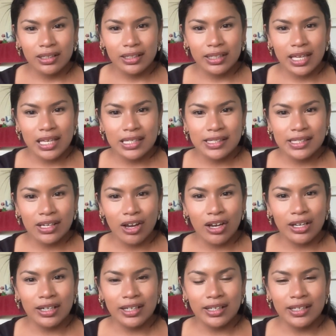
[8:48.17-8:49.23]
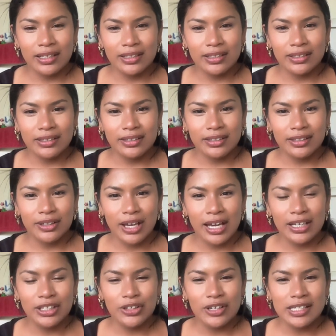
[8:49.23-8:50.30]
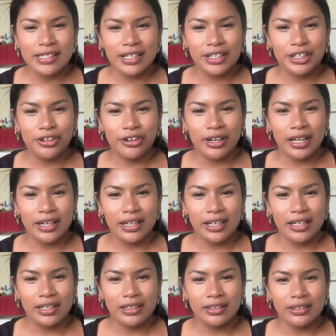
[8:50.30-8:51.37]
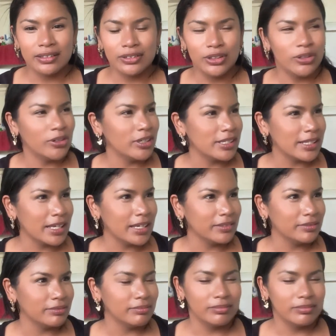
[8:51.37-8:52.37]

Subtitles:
KZ Auckland. How do you guys say kia ora na? No, is that...